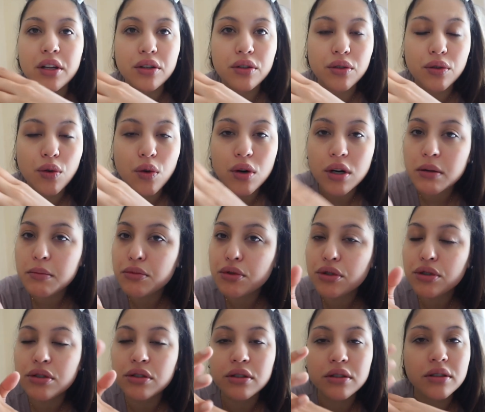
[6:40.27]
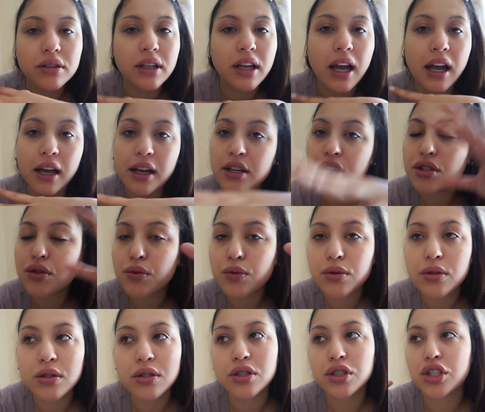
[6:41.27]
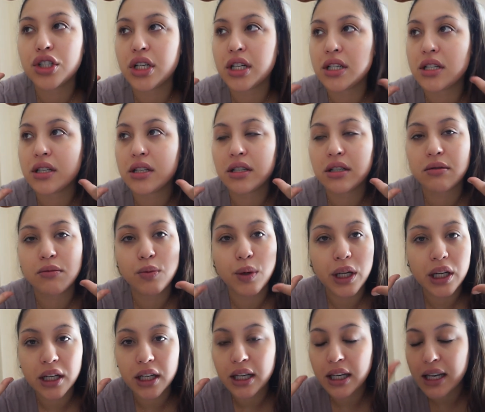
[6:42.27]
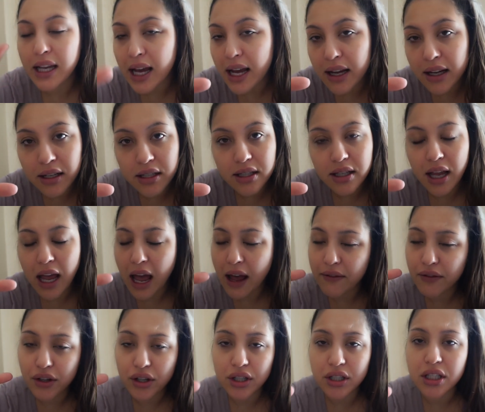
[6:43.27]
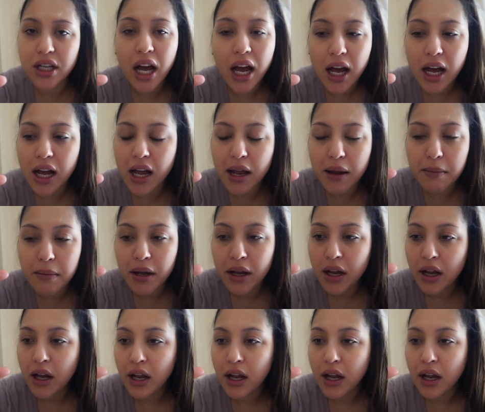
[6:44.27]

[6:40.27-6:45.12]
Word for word: normal, casual, just we connect, have a good time